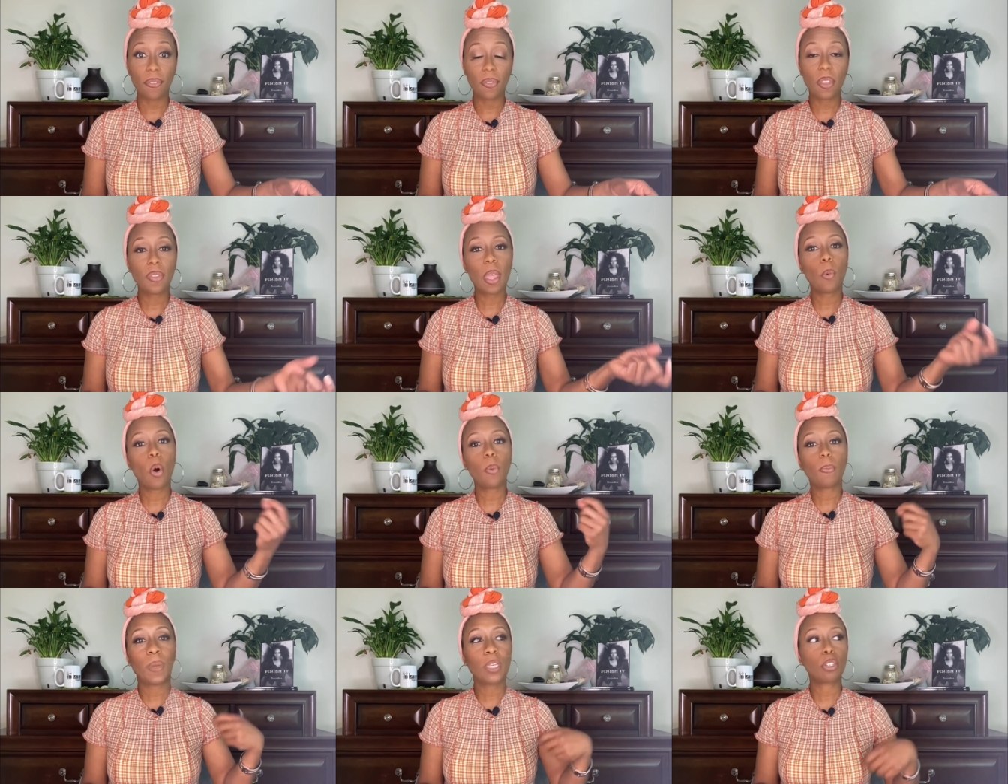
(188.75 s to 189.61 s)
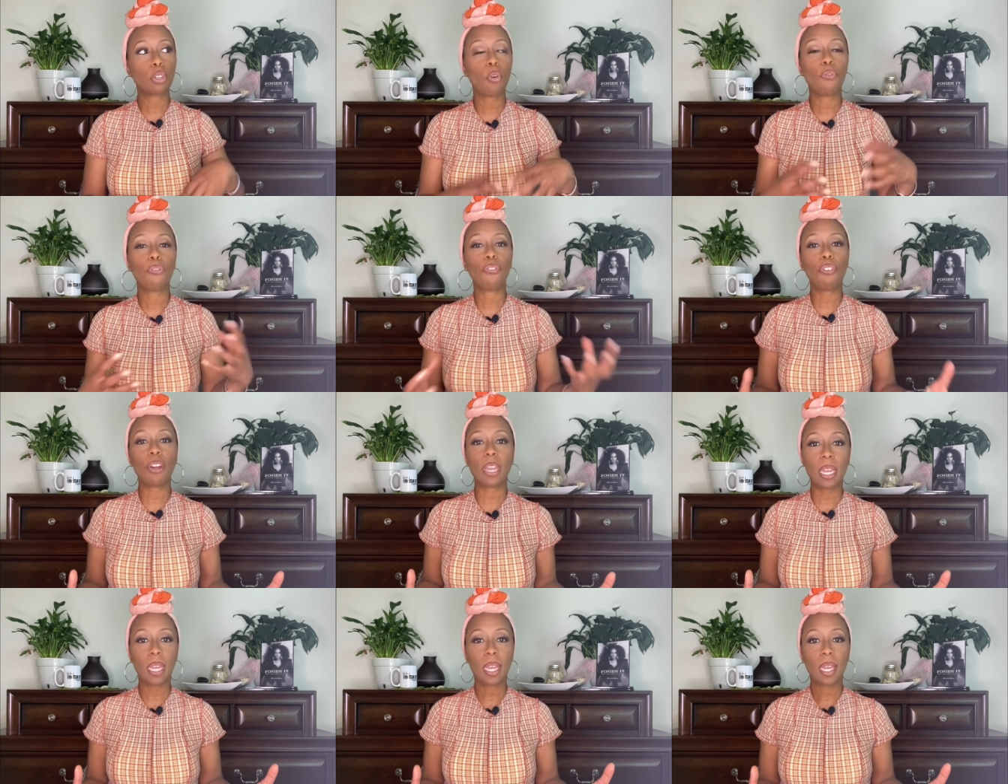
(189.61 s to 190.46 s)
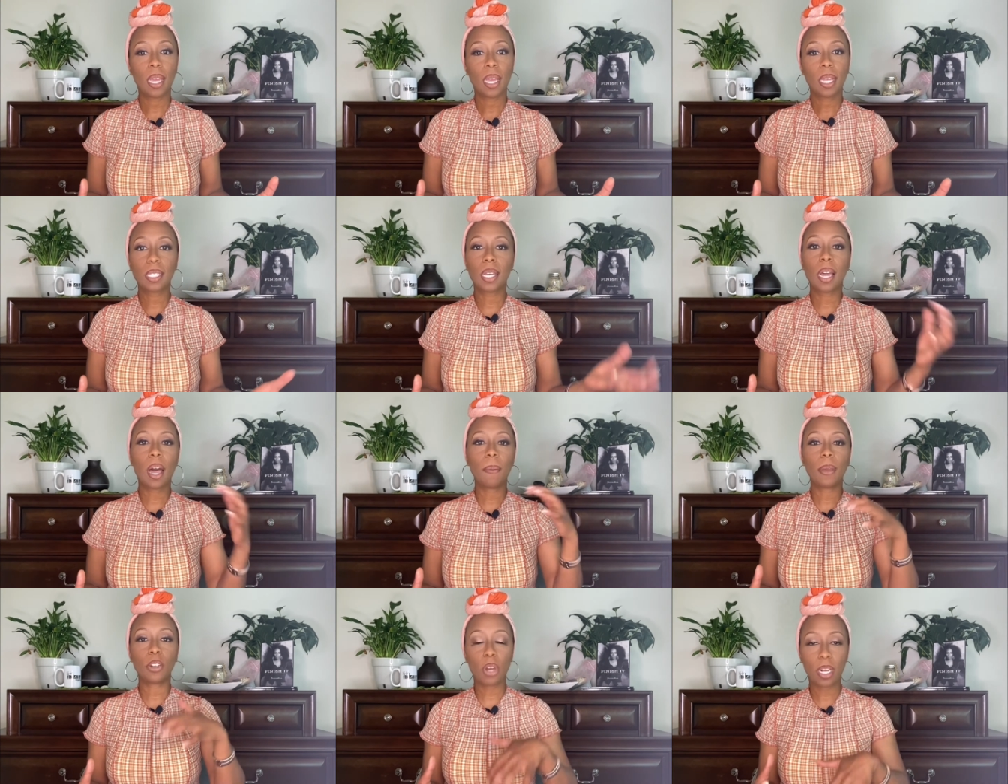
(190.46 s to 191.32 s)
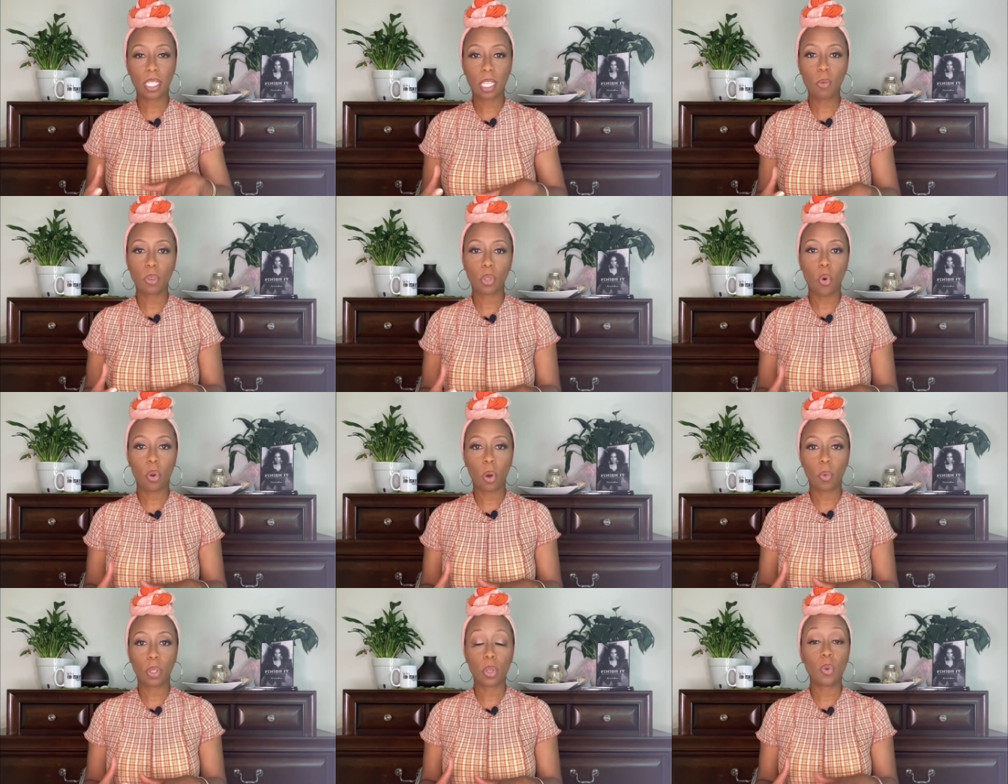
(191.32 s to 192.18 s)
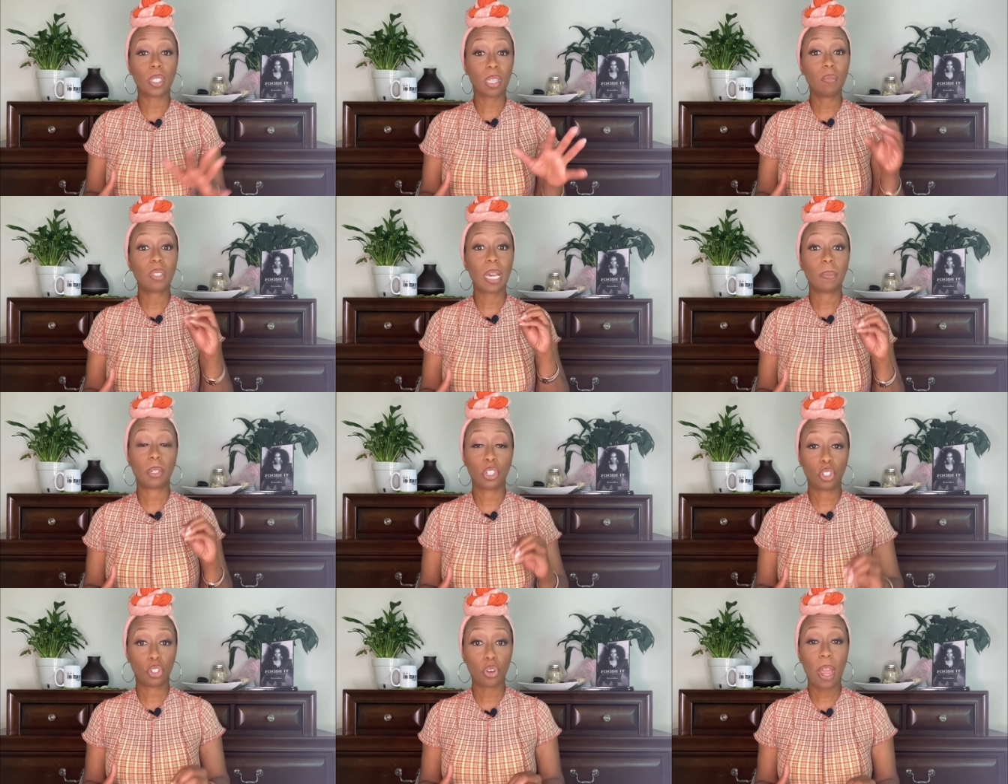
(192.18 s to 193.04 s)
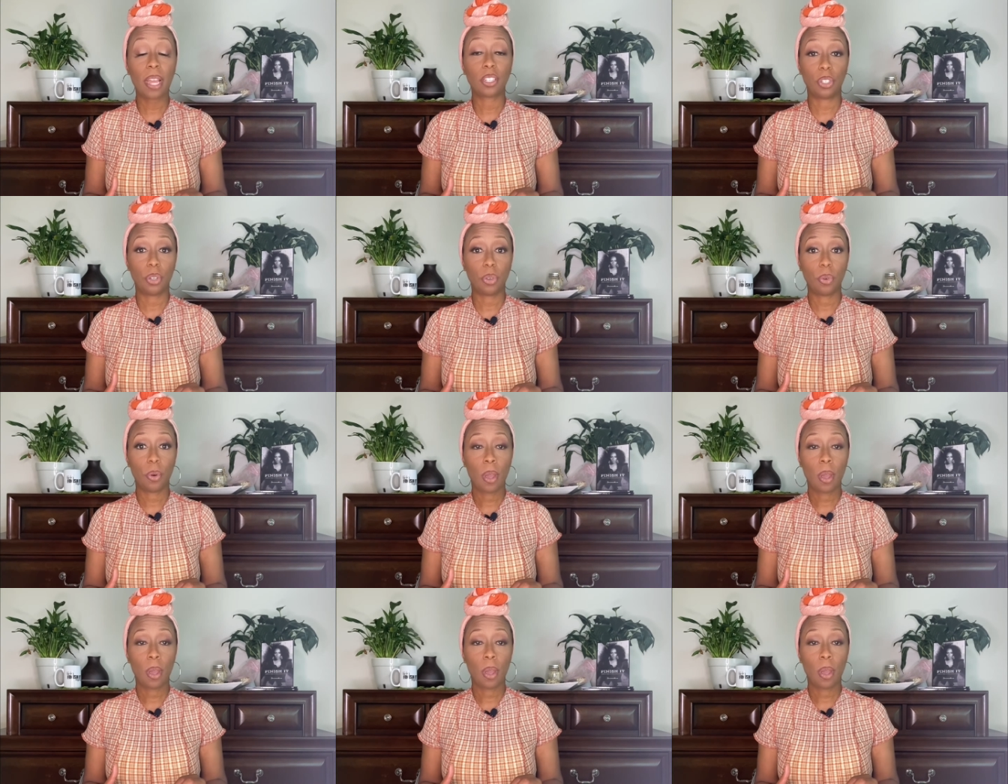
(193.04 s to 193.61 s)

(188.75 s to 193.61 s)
Then they won't be so free to come and try to see what's going on with you and sometimes distract you.